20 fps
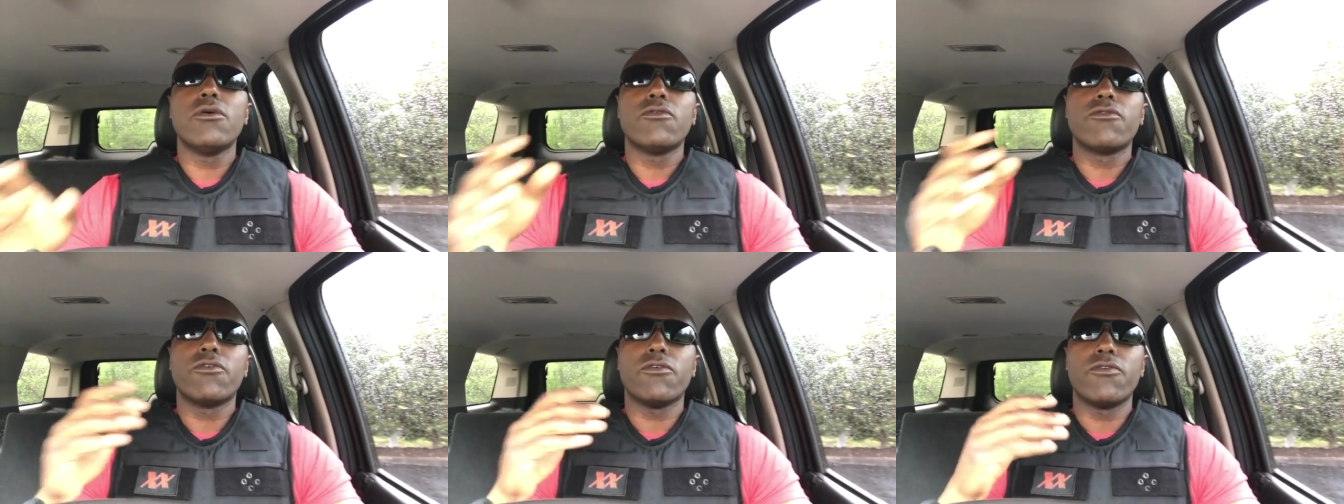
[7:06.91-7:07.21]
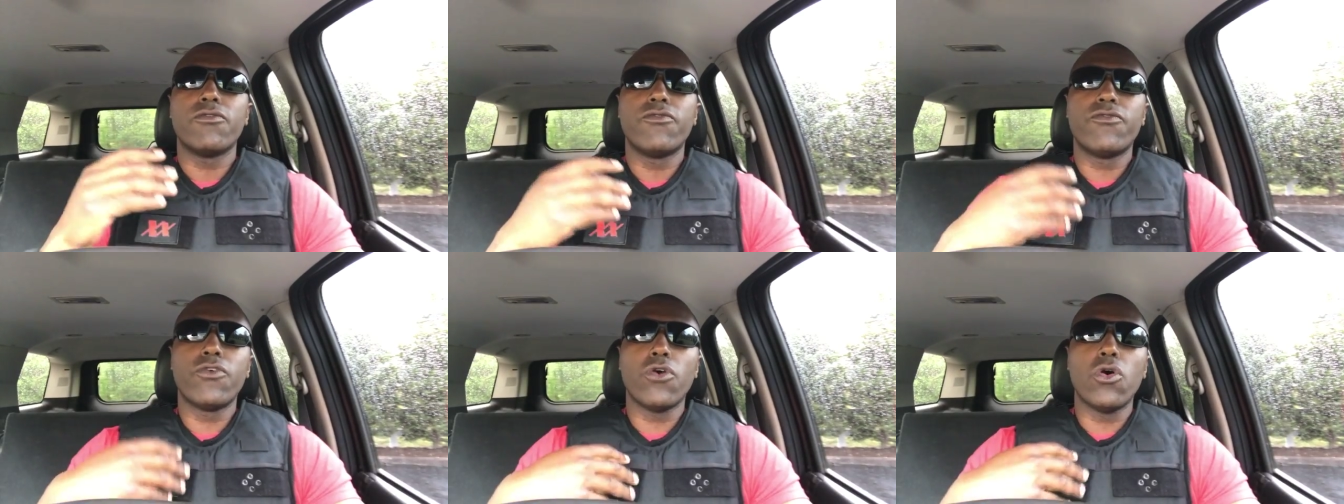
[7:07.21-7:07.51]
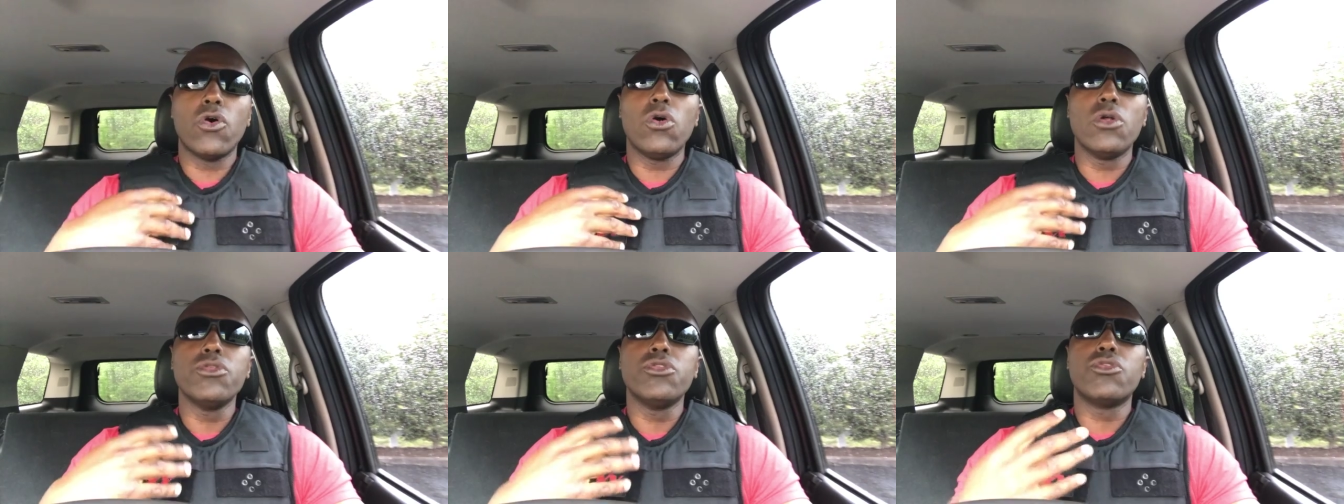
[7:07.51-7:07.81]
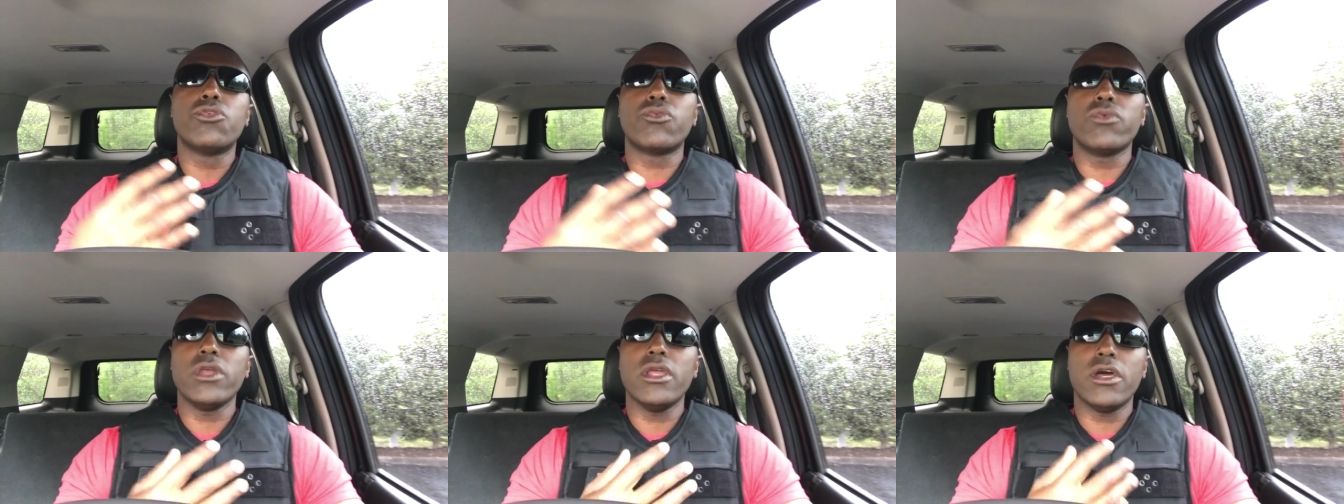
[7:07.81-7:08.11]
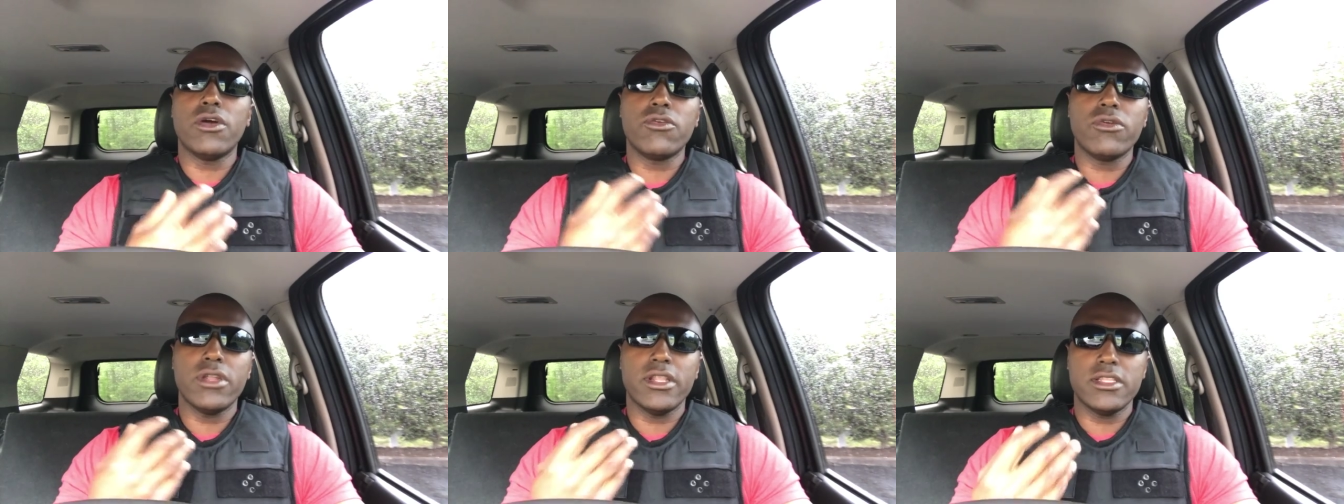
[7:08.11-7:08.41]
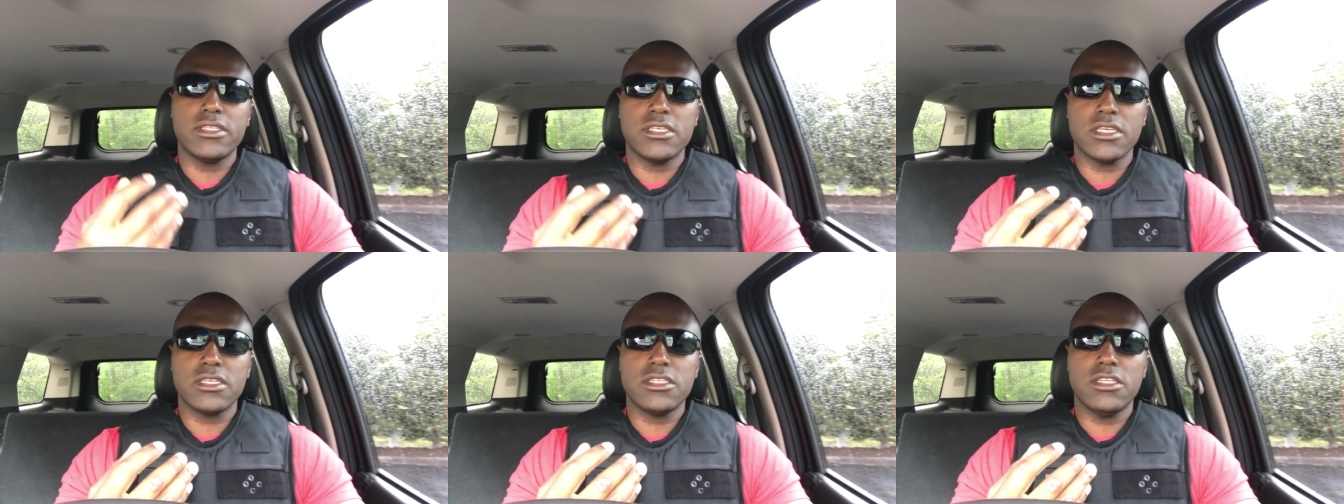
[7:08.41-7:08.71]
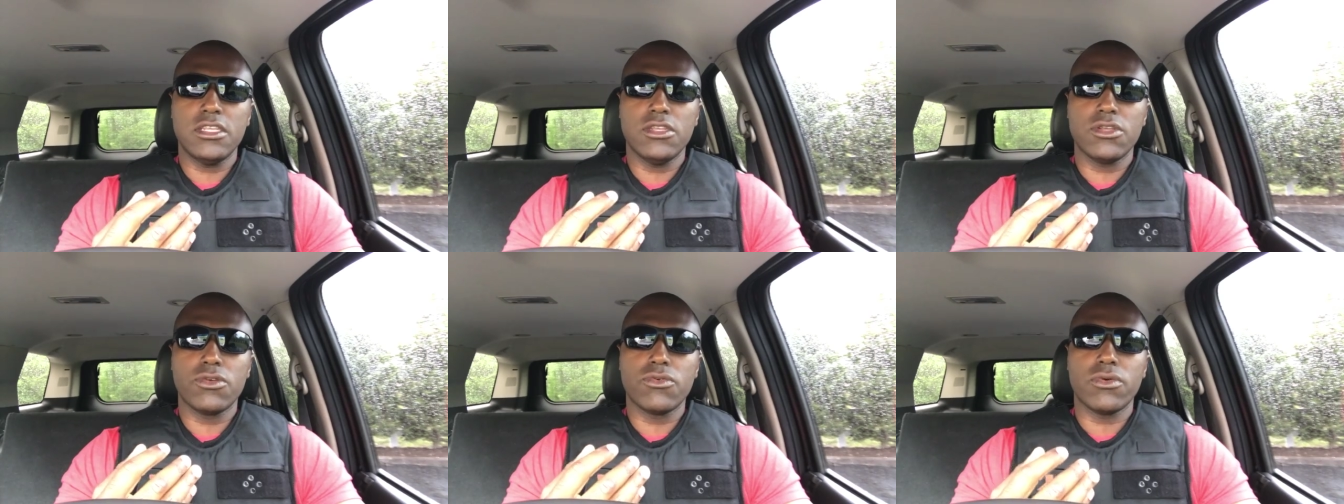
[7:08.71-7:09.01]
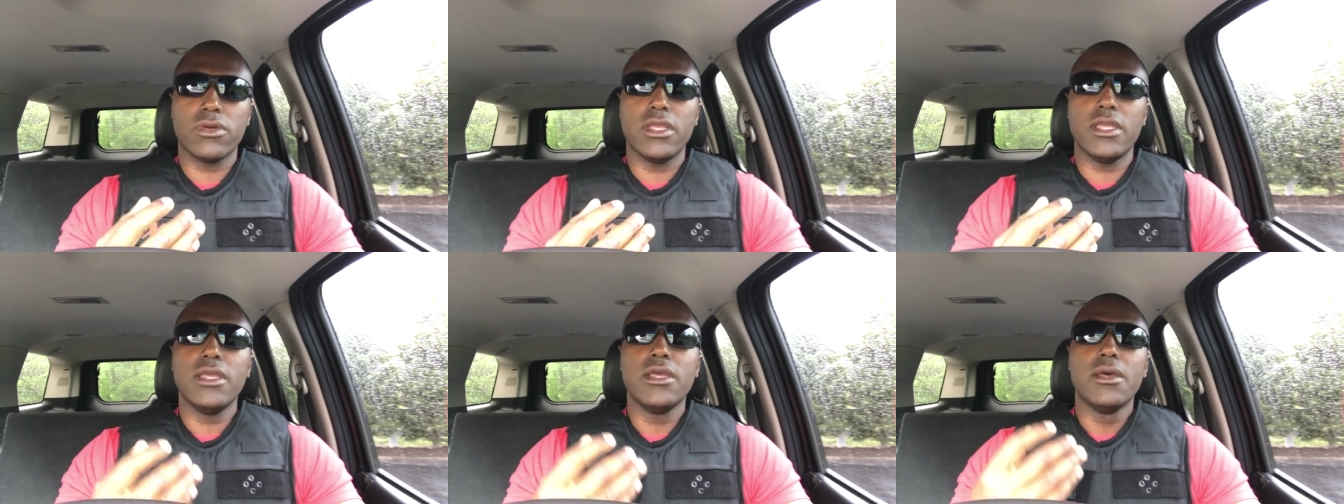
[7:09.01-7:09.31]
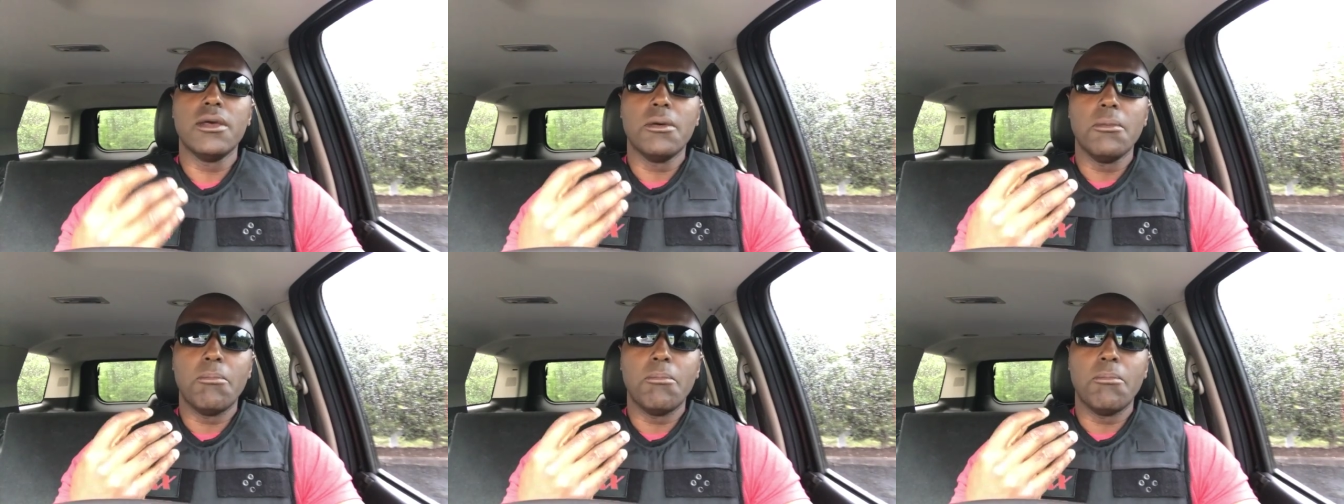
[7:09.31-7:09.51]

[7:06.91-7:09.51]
for full three hundred sixty degree